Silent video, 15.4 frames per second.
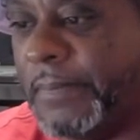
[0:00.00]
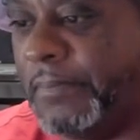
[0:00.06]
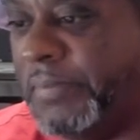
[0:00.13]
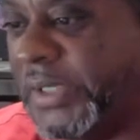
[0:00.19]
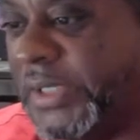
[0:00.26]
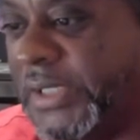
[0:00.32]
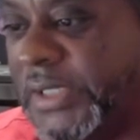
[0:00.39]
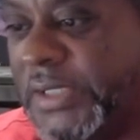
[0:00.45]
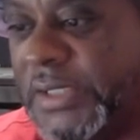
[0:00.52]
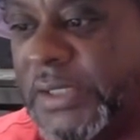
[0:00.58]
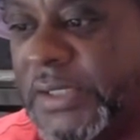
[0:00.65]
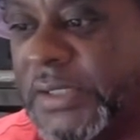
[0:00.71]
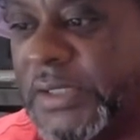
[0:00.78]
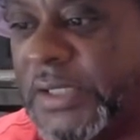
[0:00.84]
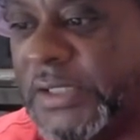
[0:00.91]

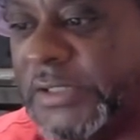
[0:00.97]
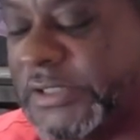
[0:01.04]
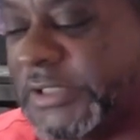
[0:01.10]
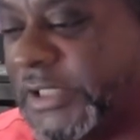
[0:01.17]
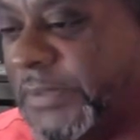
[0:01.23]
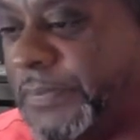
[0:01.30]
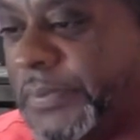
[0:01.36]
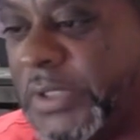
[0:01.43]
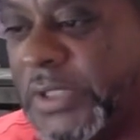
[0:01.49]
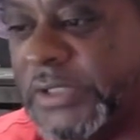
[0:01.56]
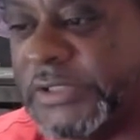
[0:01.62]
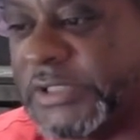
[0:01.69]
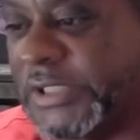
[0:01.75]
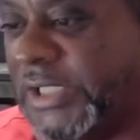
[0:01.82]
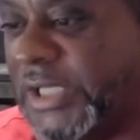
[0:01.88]
B, uh, C
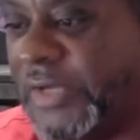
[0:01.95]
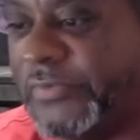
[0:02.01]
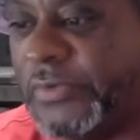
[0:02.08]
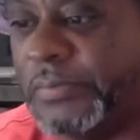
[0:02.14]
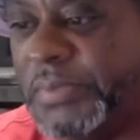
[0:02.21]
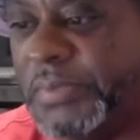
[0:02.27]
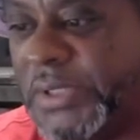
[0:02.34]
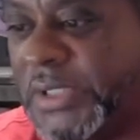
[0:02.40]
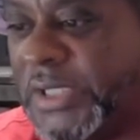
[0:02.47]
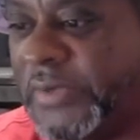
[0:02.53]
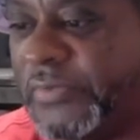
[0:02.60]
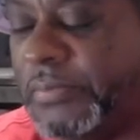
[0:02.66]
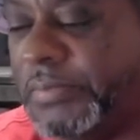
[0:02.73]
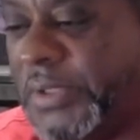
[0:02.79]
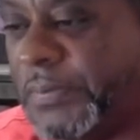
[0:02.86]
plus, C level, B
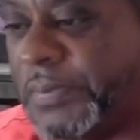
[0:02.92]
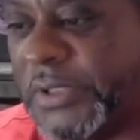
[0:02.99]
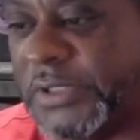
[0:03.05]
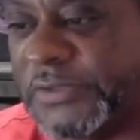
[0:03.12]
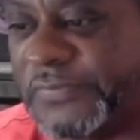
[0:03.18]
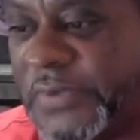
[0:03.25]
level, B plus